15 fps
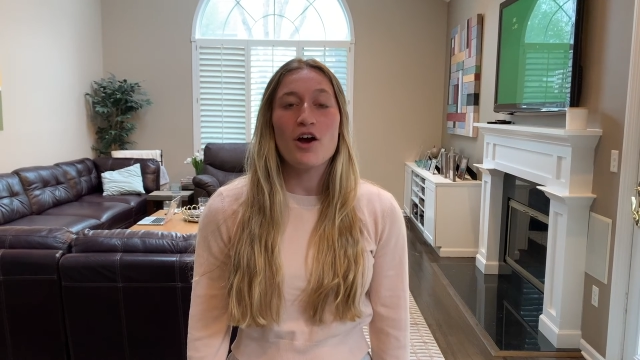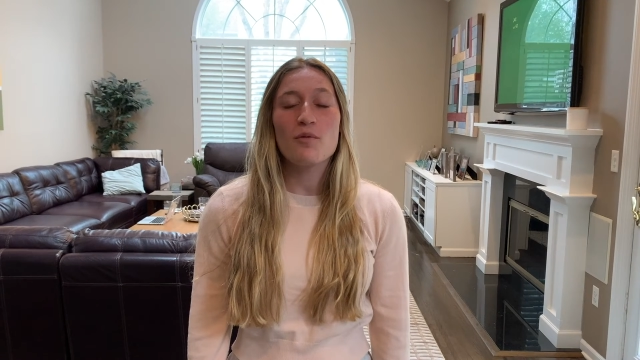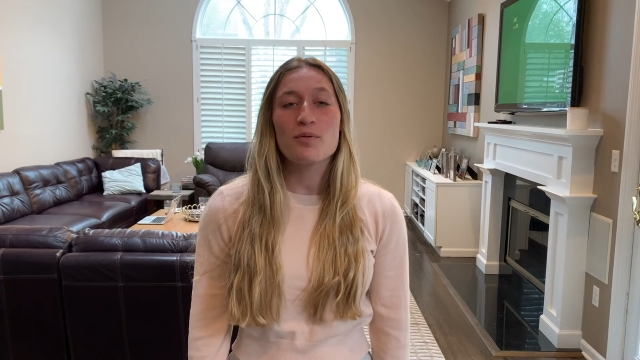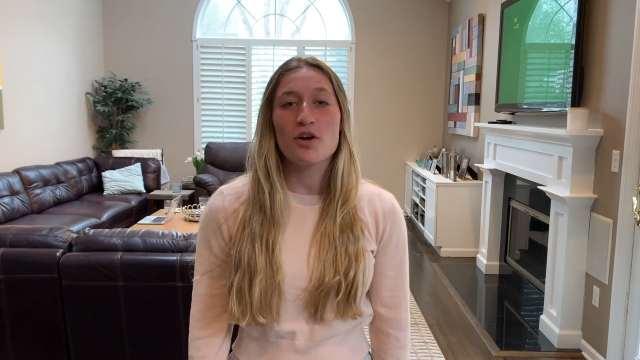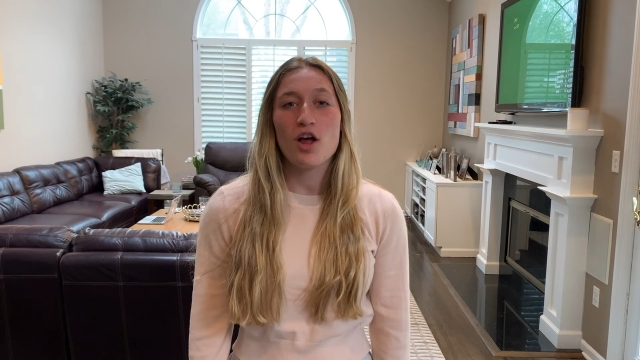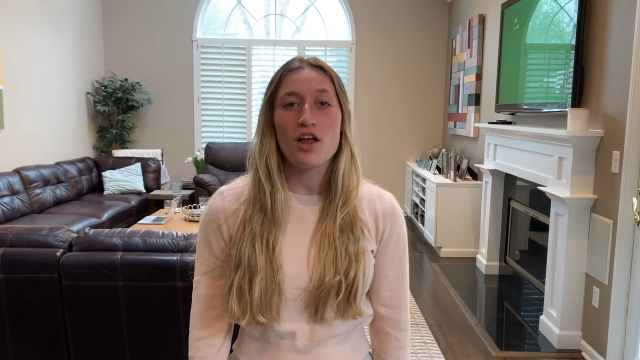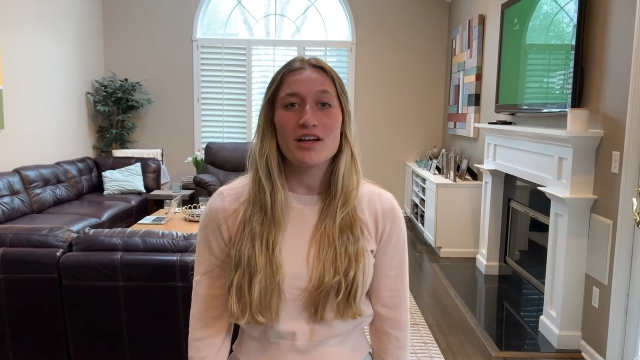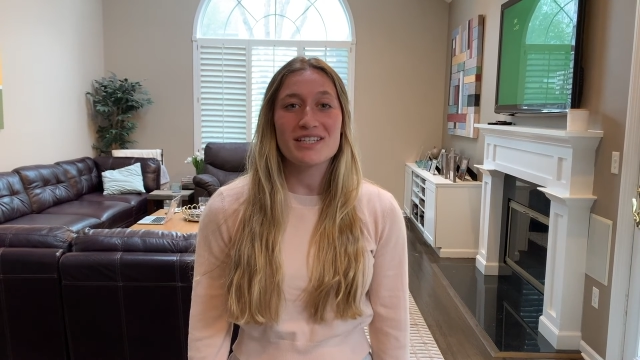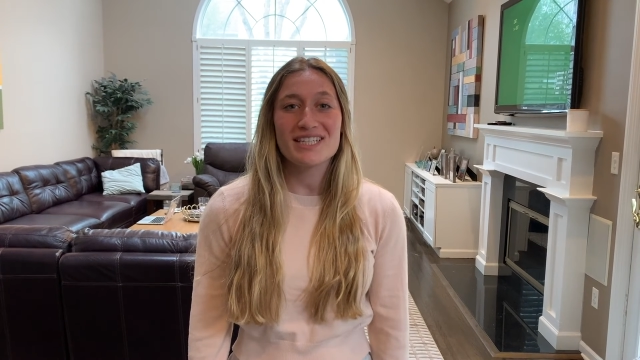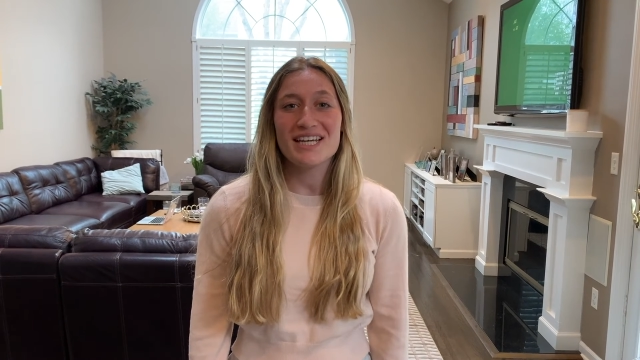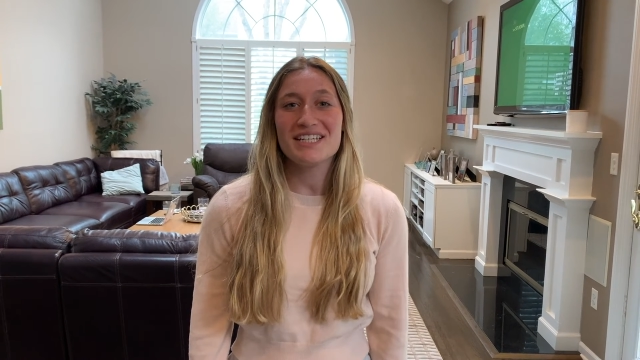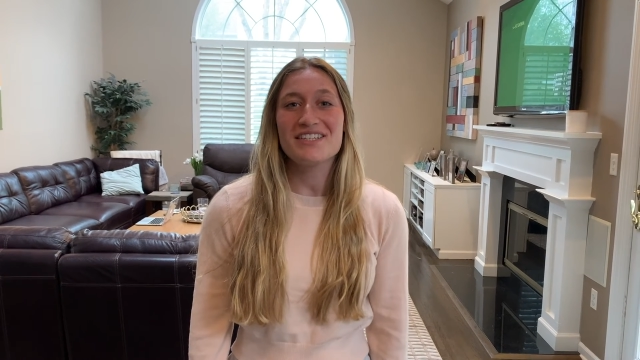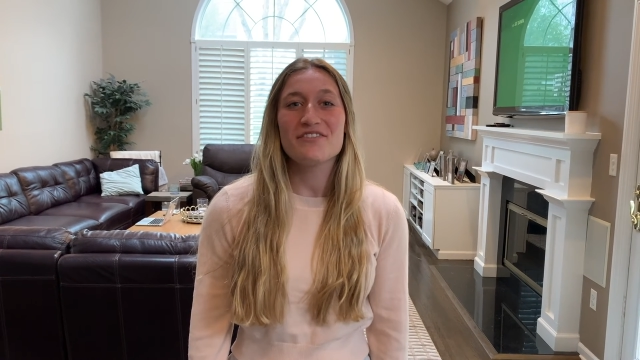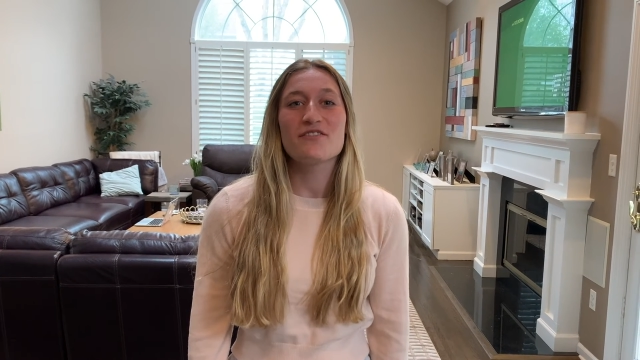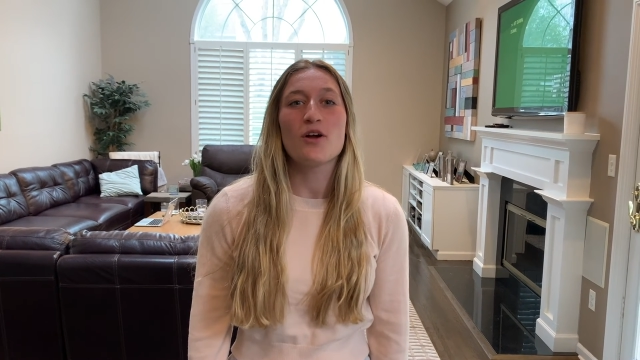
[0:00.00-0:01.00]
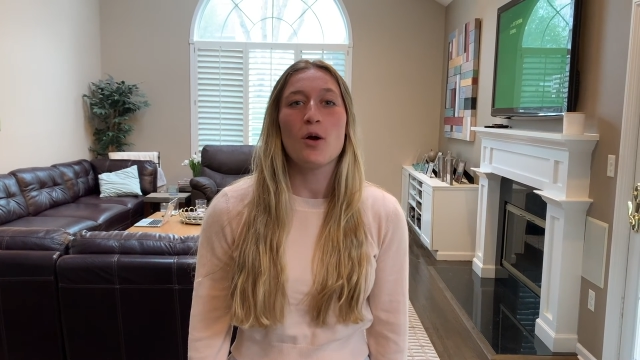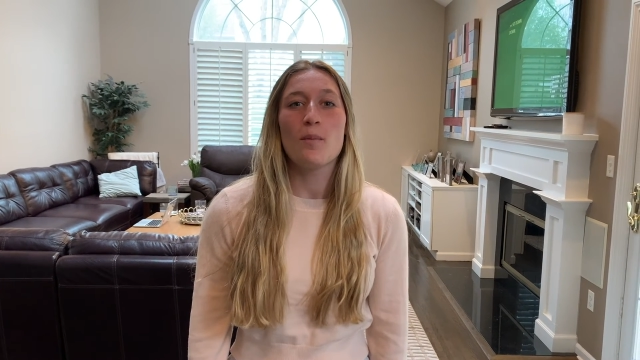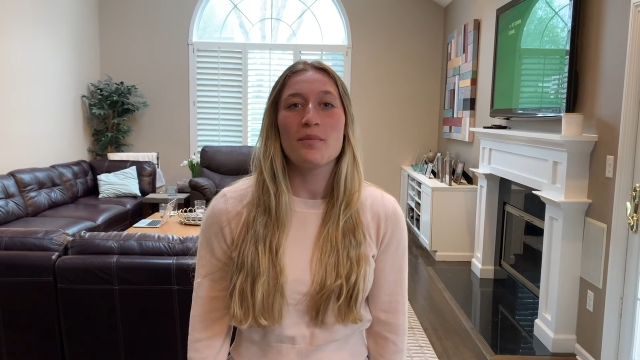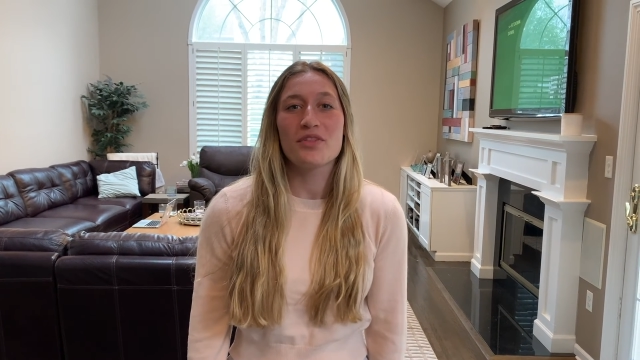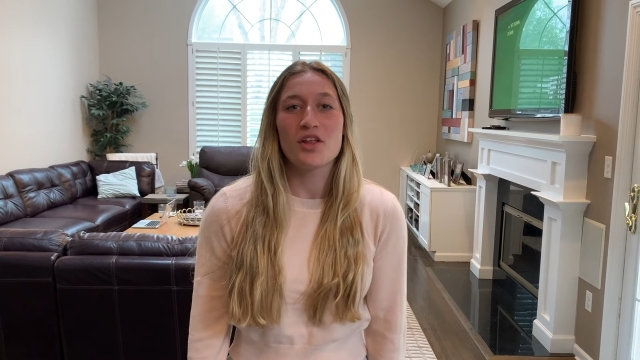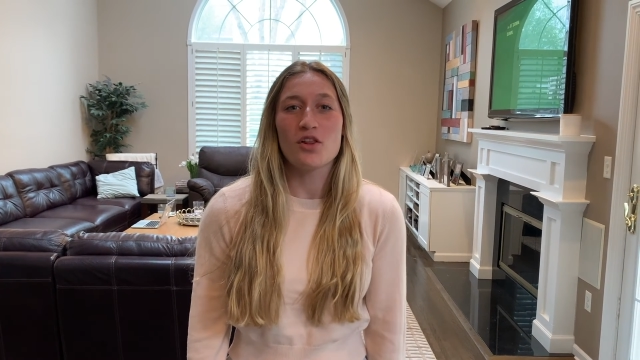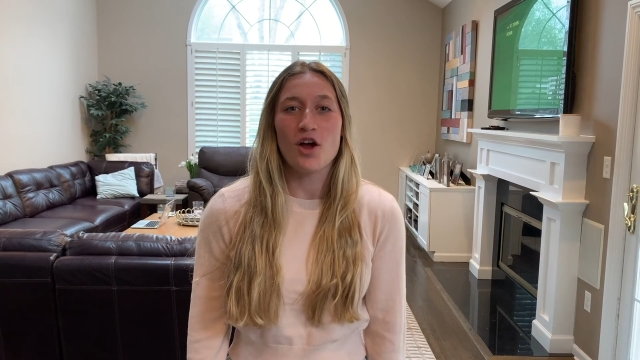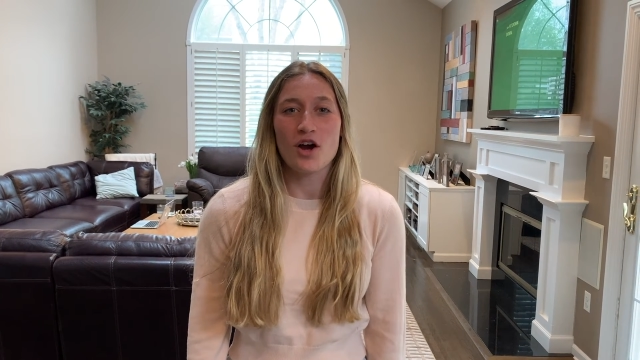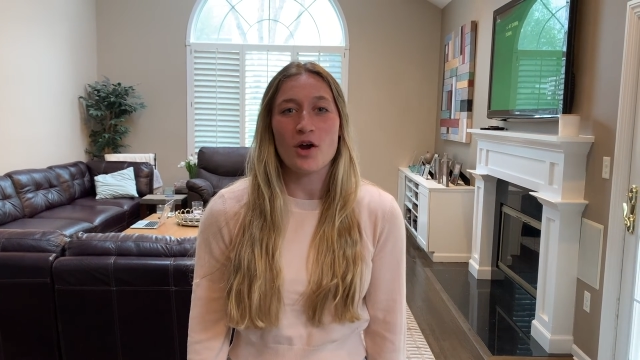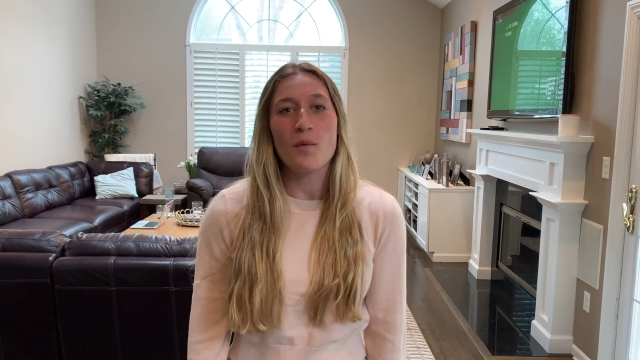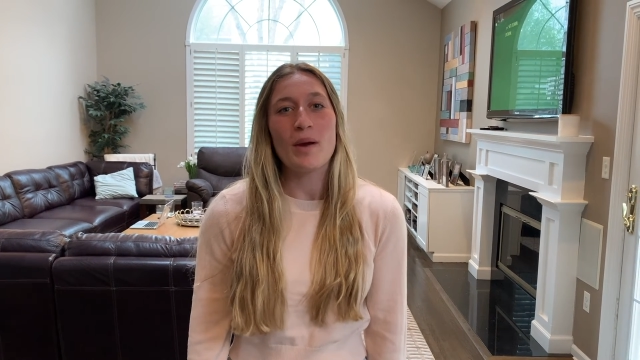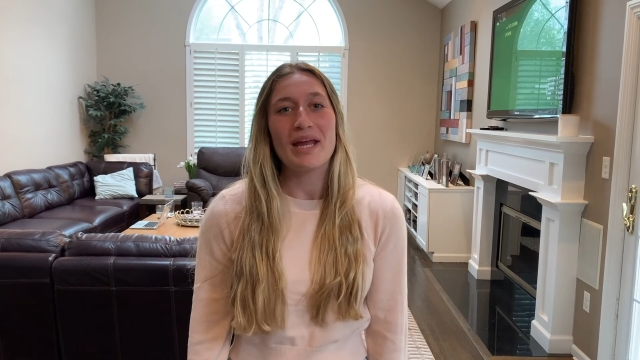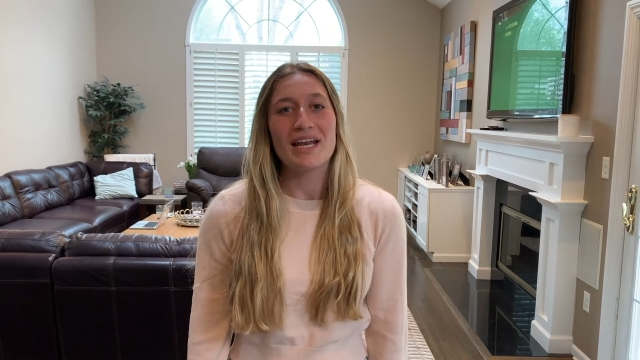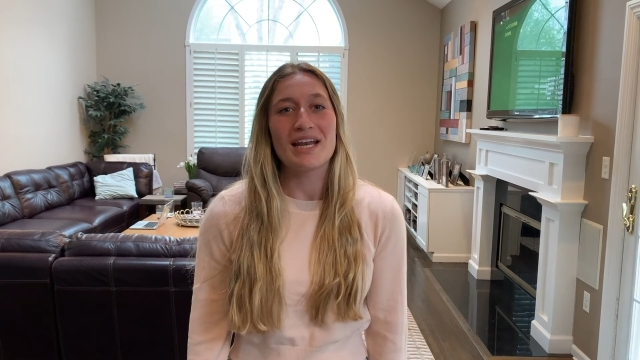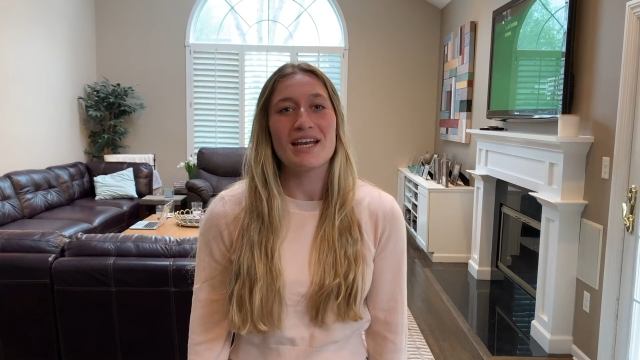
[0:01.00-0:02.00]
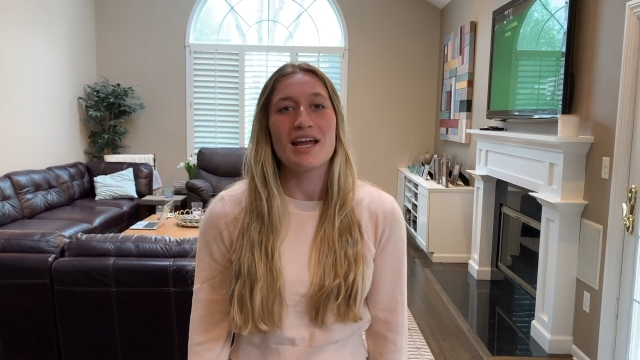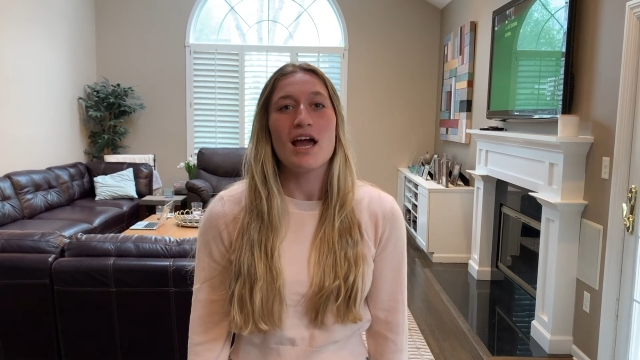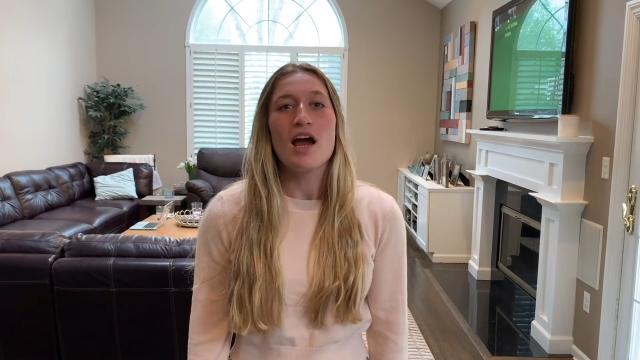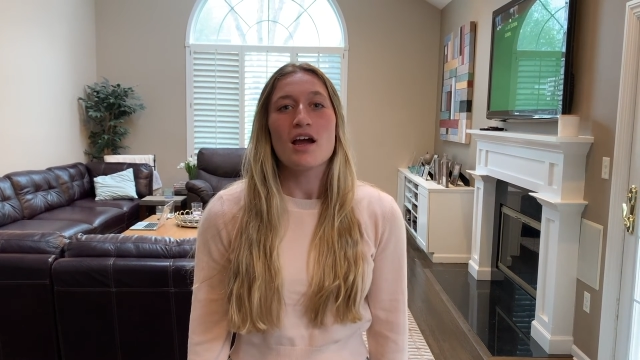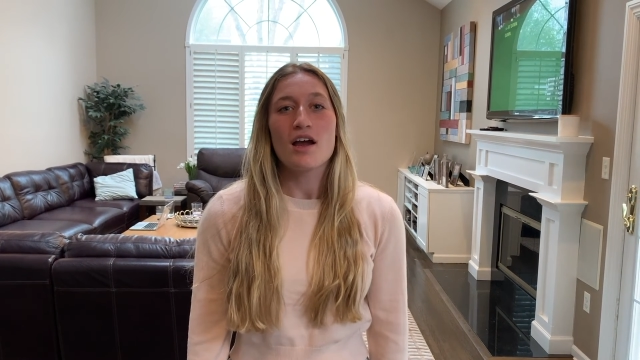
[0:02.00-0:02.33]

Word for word: hope you're all excited to film the long awaited